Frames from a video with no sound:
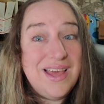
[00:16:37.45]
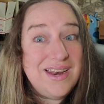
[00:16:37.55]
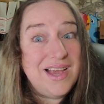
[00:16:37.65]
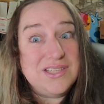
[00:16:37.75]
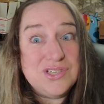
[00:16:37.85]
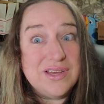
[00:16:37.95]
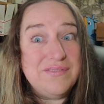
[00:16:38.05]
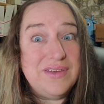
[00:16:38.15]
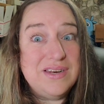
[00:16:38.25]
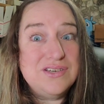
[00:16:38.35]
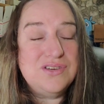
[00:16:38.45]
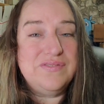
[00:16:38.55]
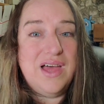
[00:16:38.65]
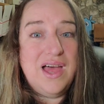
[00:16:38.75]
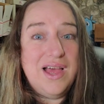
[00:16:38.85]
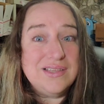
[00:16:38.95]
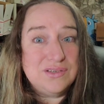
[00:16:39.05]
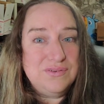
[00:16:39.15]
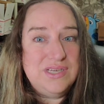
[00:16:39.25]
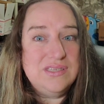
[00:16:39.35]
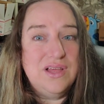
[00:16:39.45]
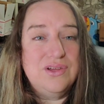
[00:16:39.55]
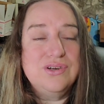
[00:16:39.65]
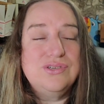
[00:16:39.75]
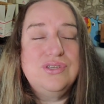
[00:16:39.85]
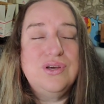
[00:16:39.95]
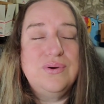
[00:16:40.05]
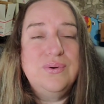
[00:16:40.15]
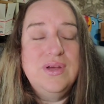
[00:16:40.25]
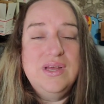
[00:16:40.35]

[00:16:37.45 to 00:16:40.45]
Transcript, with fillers: And I took advantage of that as a reseller. So